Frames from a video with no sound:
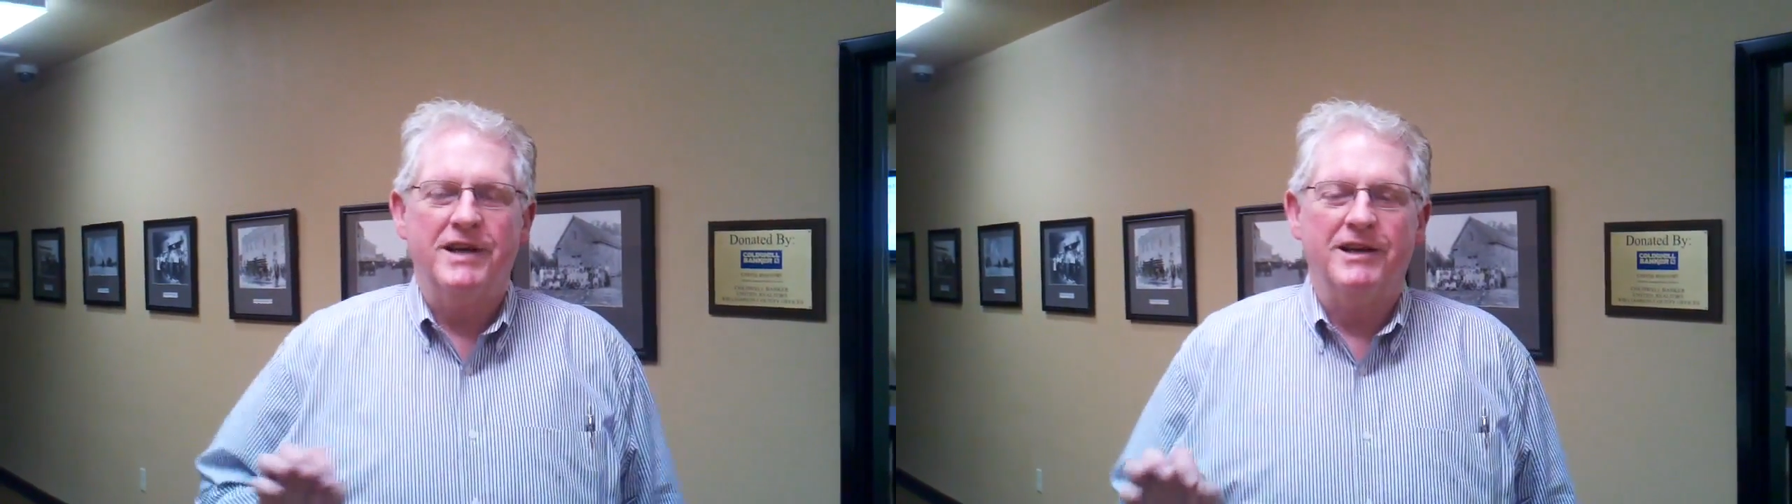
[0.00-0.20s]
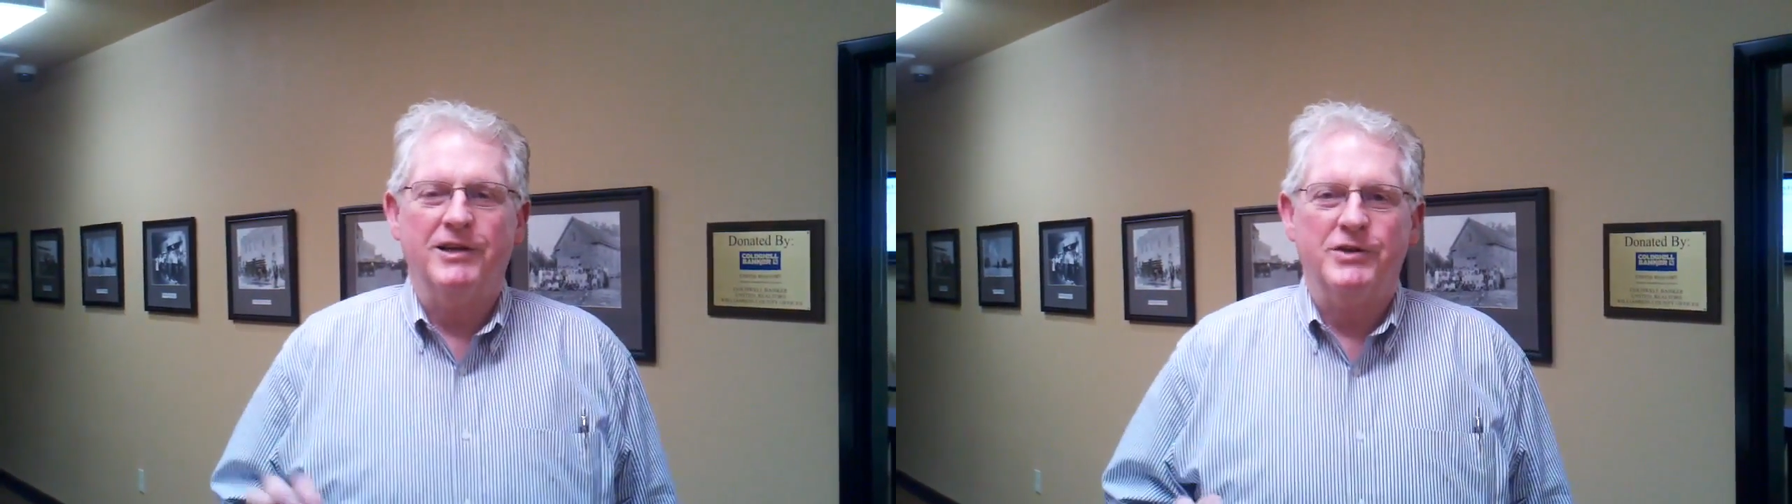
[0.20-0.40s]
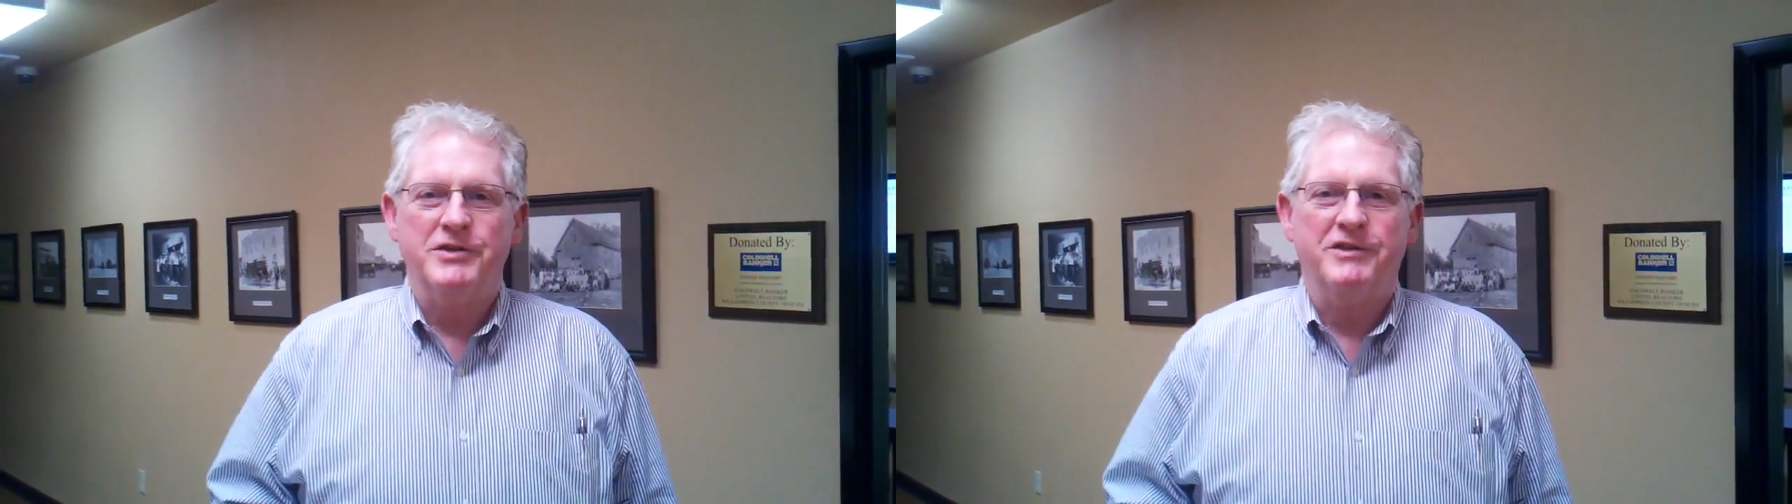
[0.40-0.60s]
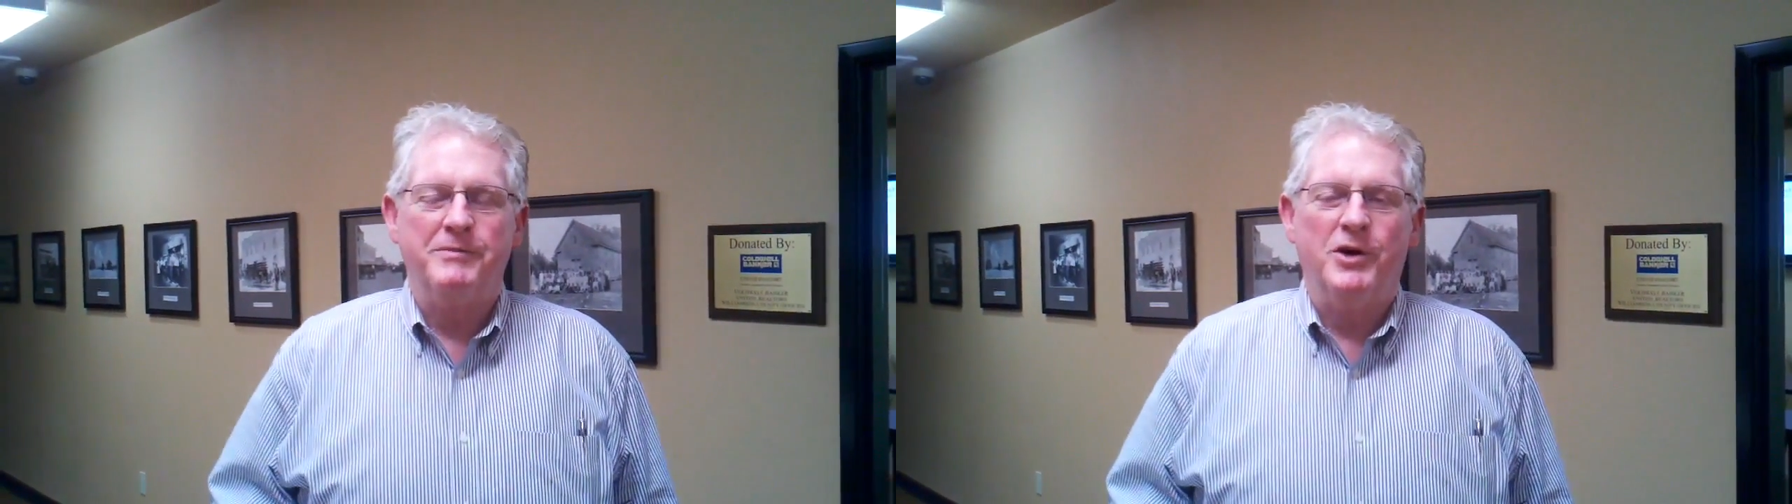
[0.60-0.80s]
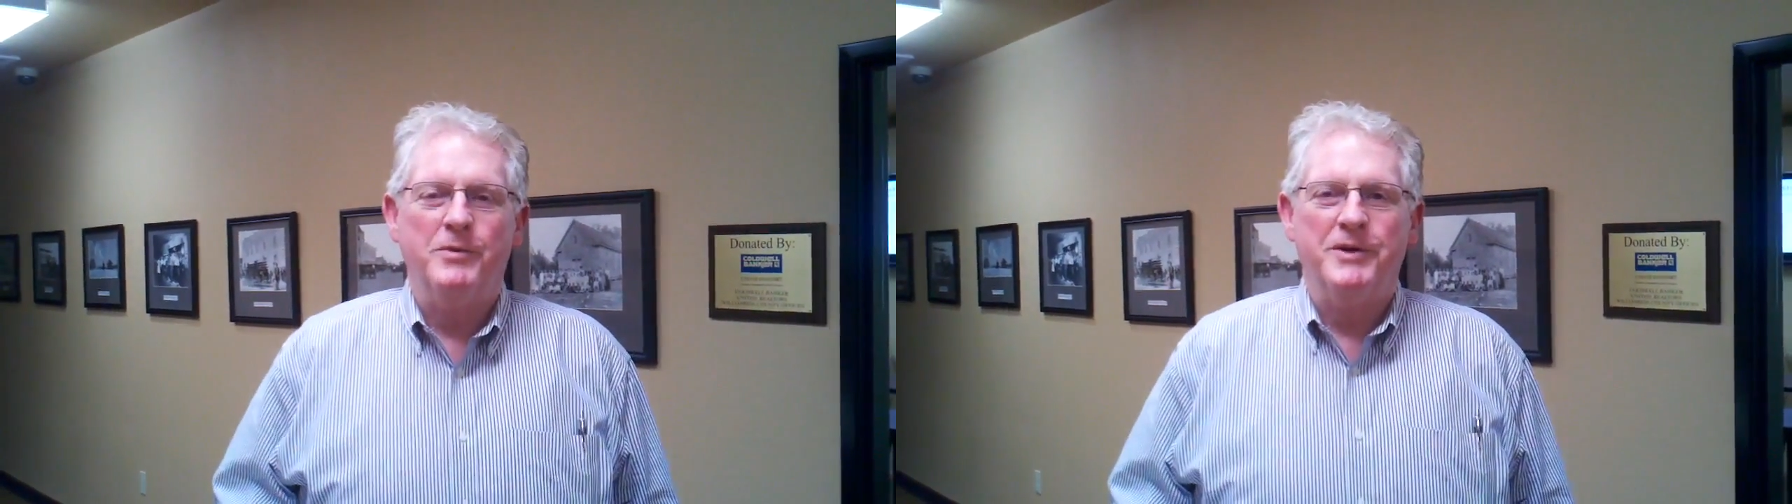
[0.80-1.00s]
that
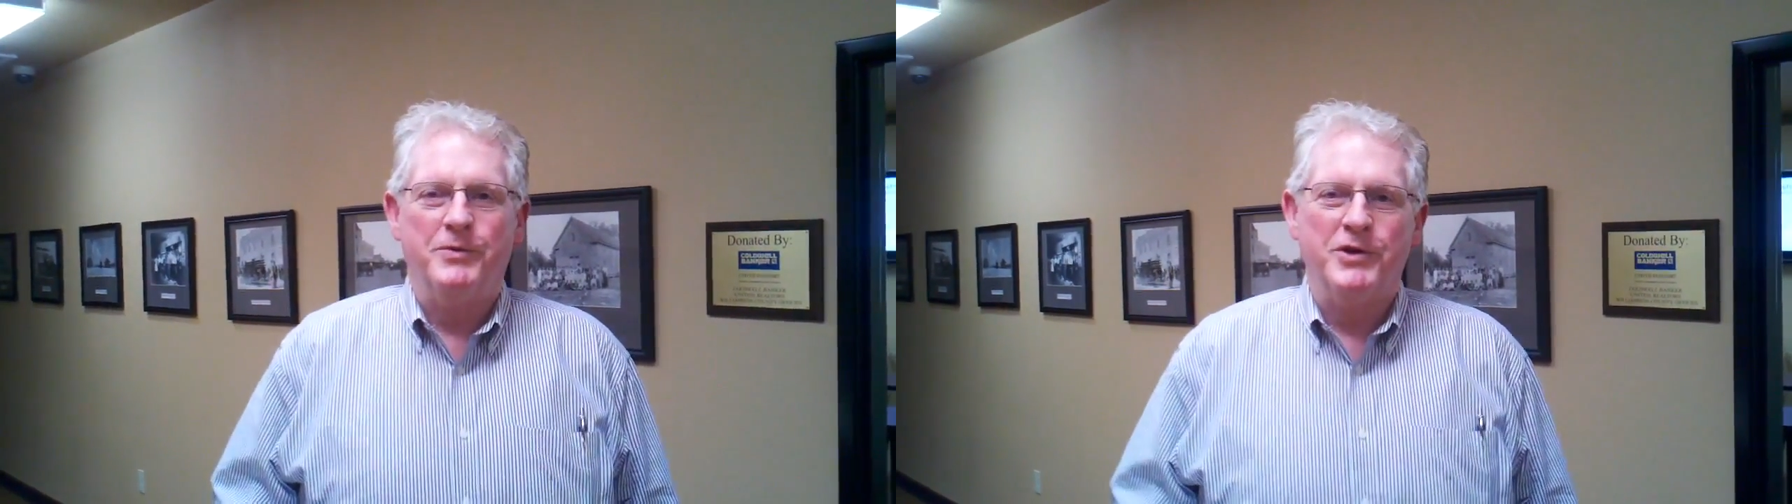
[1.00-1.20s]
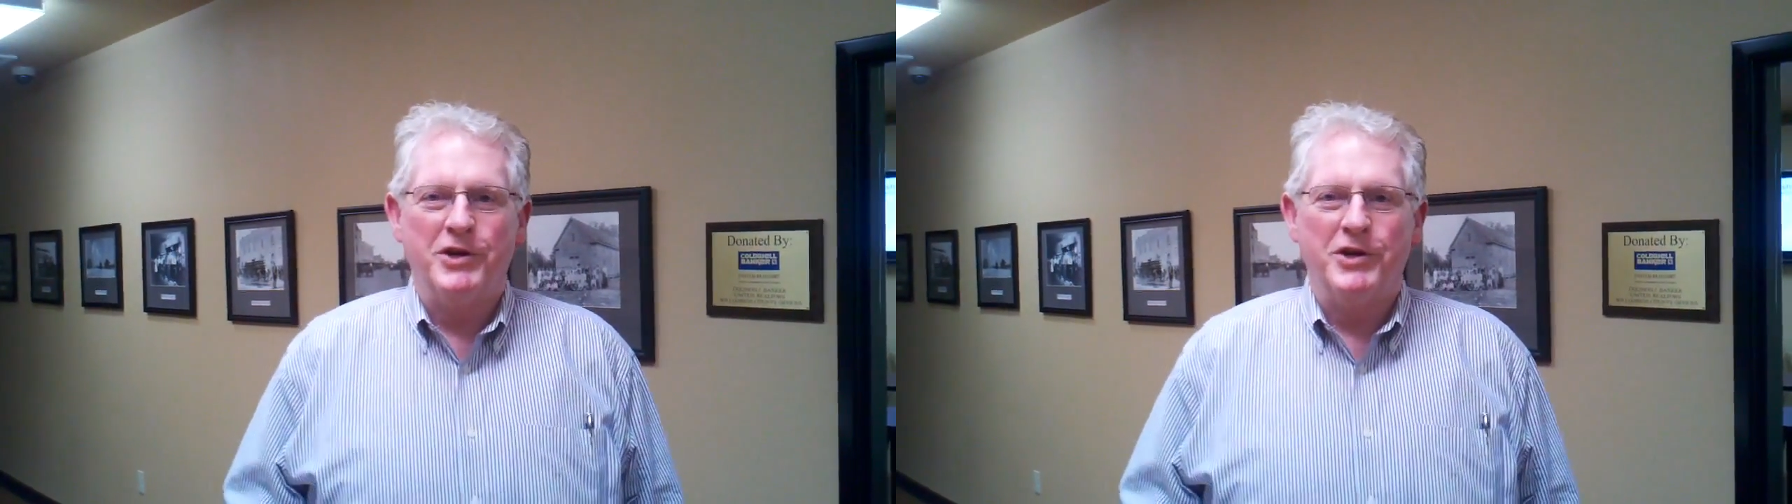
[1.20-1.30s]
elusive moment